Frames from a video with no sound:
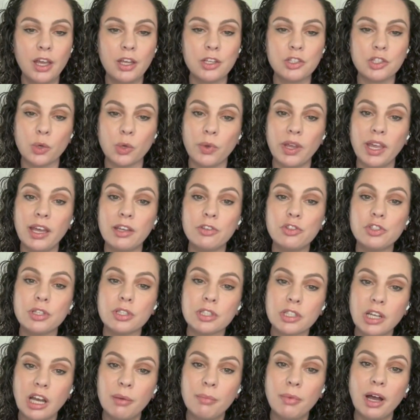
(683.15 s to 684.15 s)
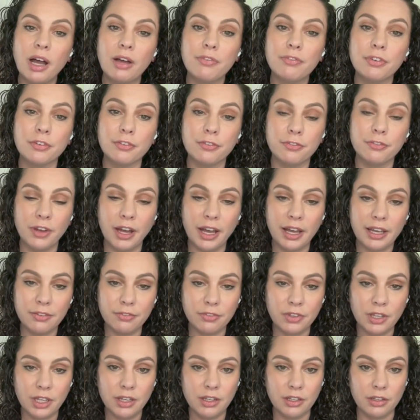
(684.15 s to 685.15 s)
So we had just come off of 5
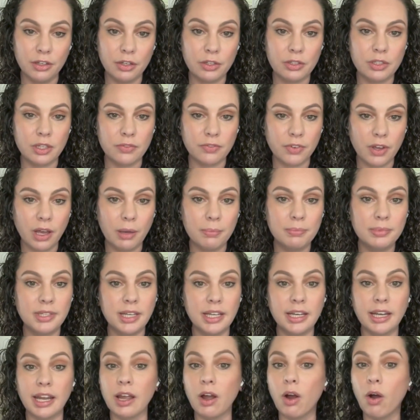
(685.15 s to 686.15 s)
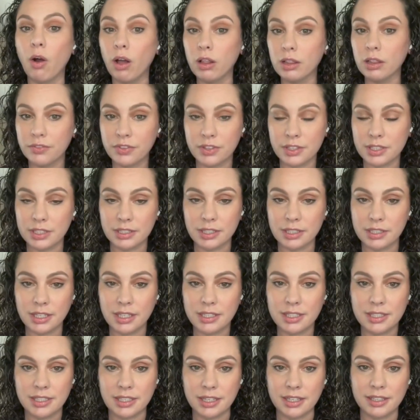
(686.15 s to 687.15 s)
years of updating all of the
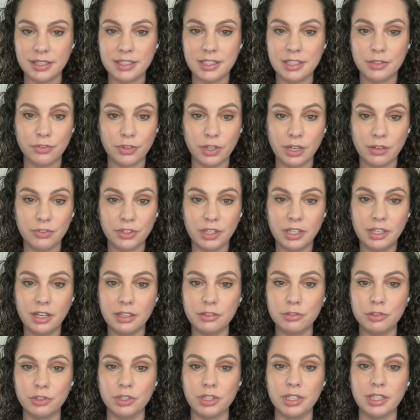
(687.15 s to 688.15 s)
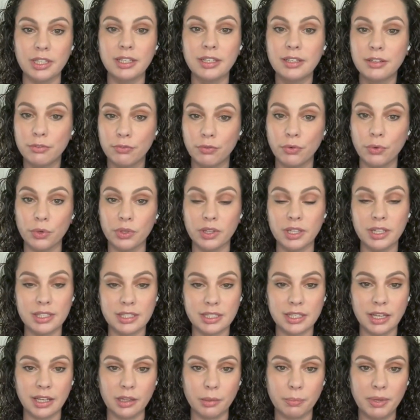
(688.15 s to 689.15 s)
statistics for every country for the
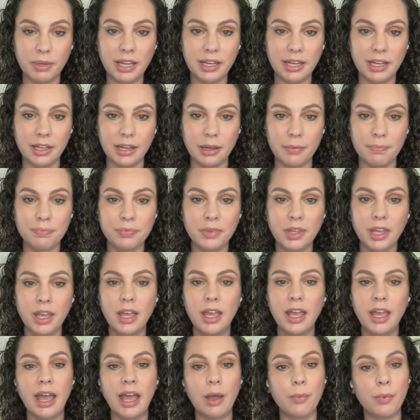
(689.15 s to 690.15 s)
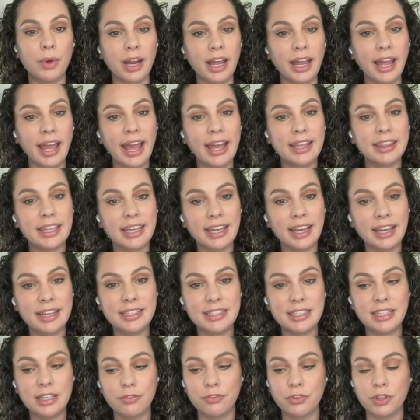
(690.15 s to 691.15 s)
encyclopedia. And when I had the
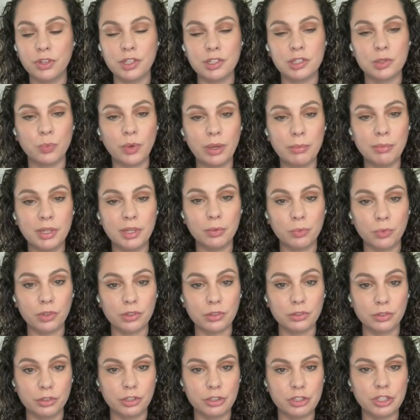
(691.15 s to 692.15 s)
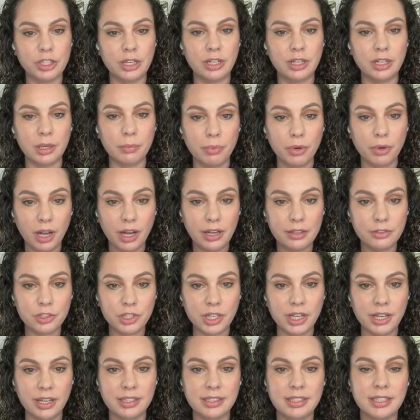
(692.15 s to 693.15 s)
idea for this Women in World Christianity
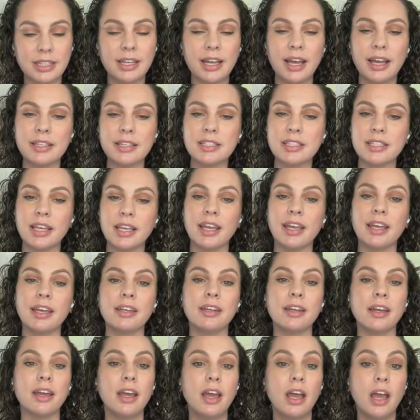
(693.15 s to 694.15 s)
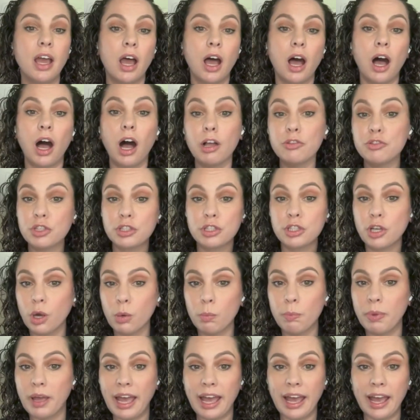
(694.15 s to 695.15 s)
project, I said, I'll just
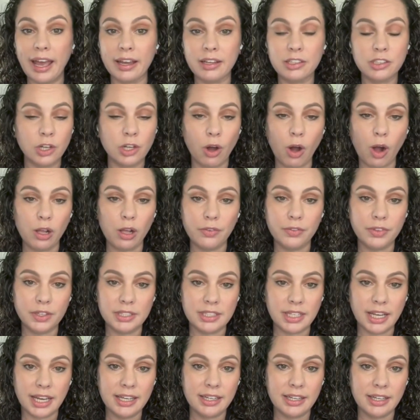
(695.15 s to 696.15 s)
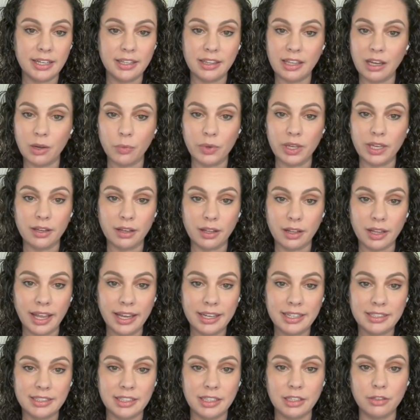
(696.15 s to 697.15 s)
go back to all of the data that we
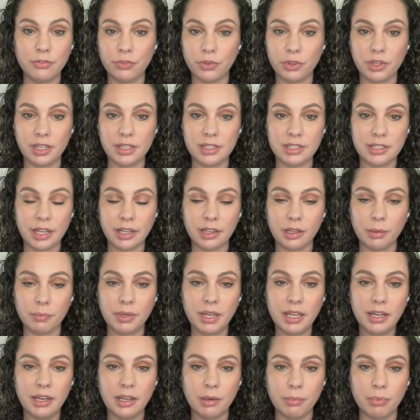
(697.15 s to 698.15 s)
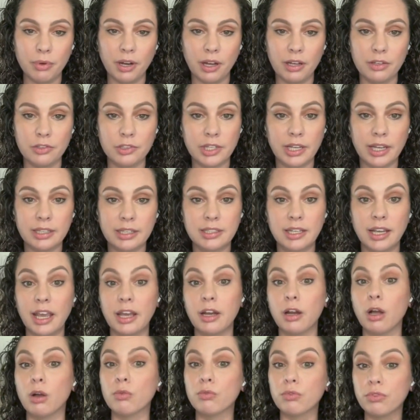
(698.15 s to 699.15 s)
collected for the encyclopedia project,
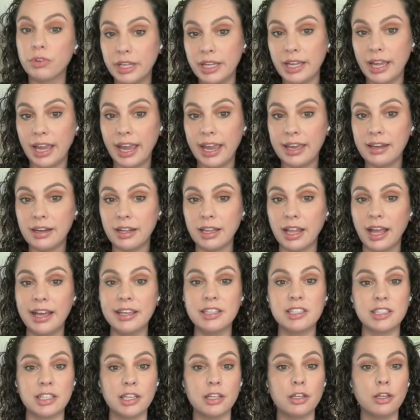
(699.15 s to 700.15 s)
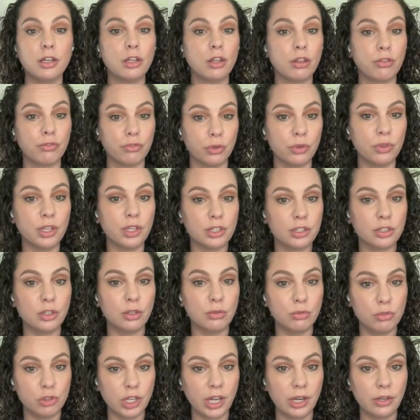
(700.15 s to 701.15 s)
and I'll reanalyze it through this
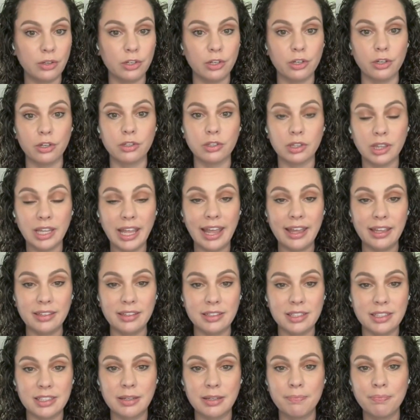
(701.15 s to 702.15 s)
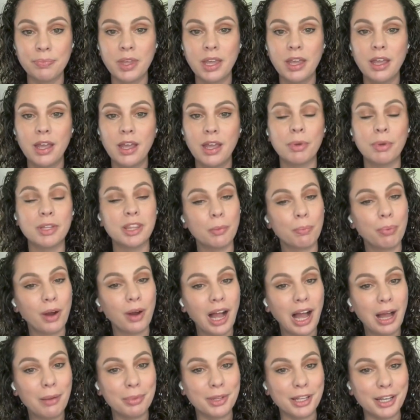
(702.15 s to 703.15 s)
new gender lens. But the
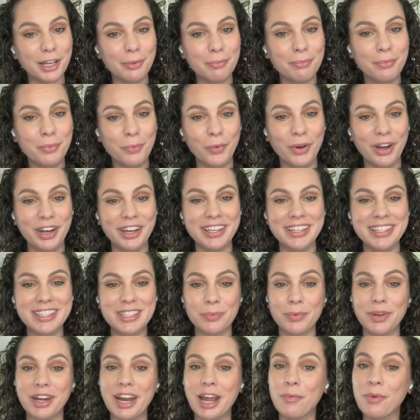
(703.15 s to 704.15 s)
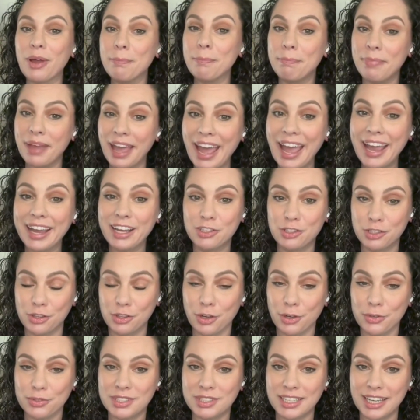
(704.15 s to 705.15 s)
problem was when I went back to
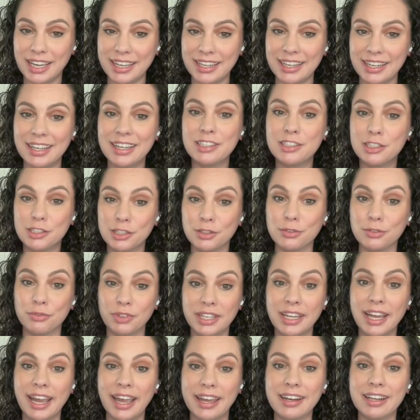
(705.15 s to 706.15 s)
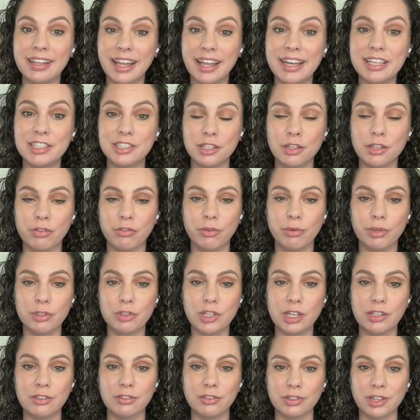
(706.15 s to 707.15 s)
those data to reanalyze it through a
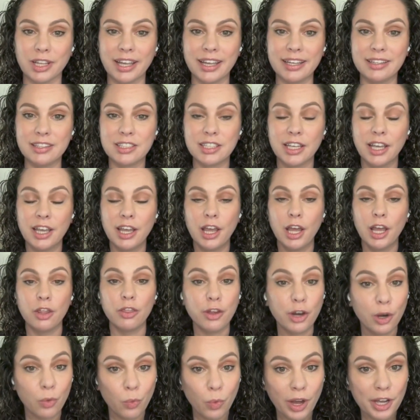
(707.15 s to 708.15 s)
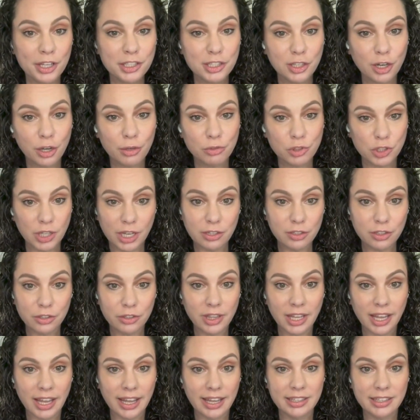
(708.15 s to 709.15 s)
gendered lens, there was no
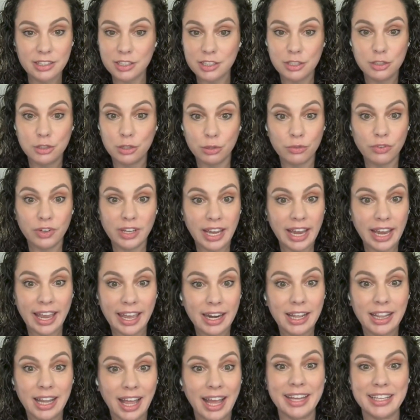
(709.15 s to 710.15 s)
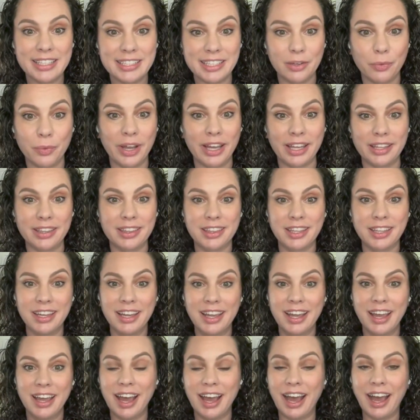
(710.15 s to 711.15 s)
gender lens to reanalyze it with.
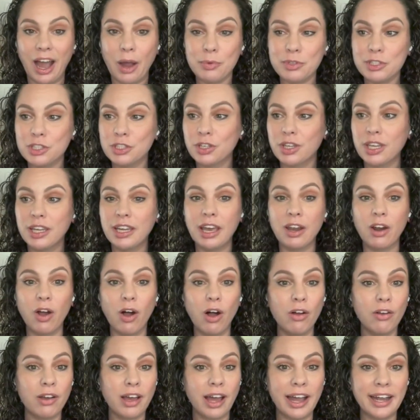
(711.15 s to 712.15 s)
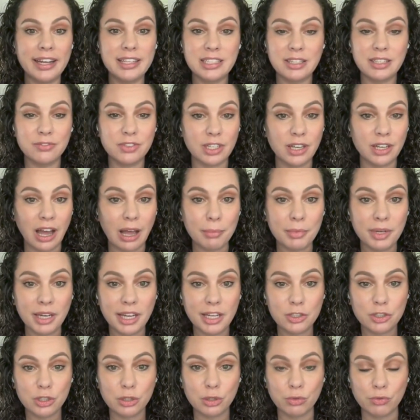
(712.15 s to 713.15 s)
I was looking at all kinds of
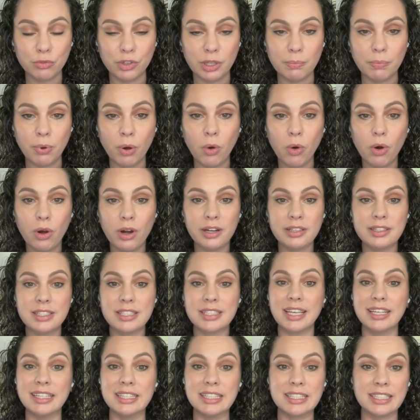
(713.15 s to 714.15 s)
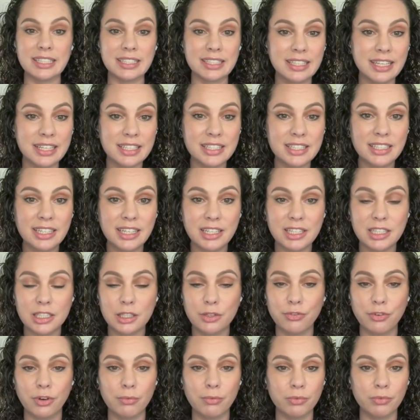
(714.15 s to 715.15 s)
denominational reports and
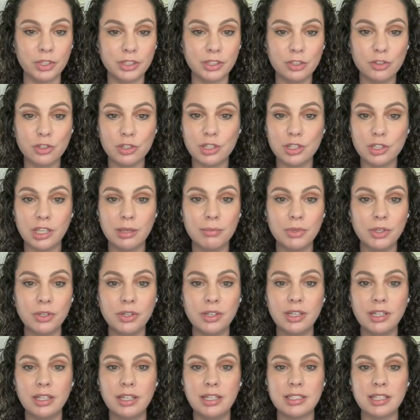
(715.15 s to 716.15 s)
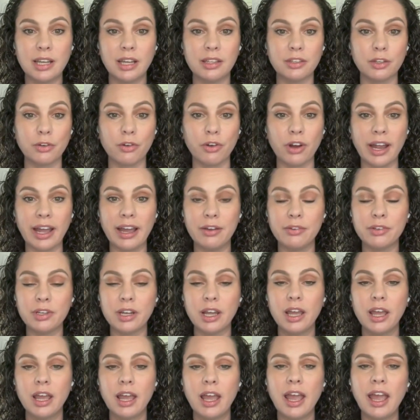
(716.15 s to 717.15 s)
statistics from religious communities on the
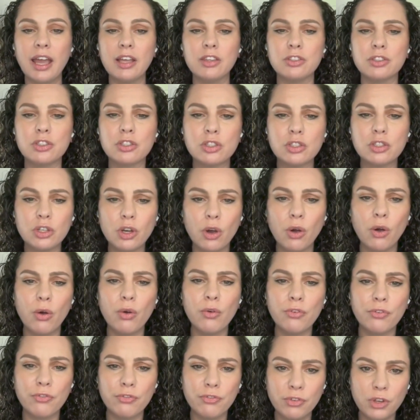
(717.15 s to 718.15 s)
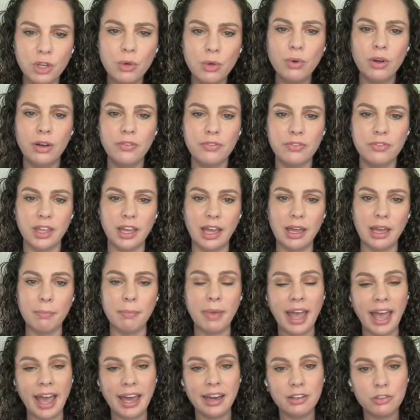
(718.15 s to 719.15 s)
ground, and so few of
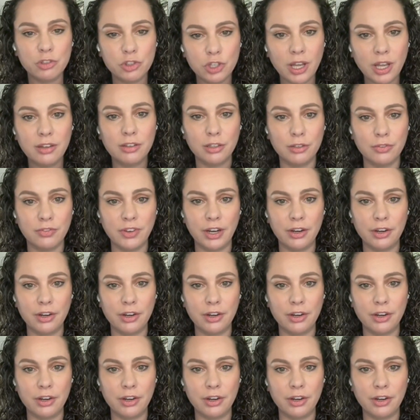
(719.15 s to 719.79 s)
them had a gender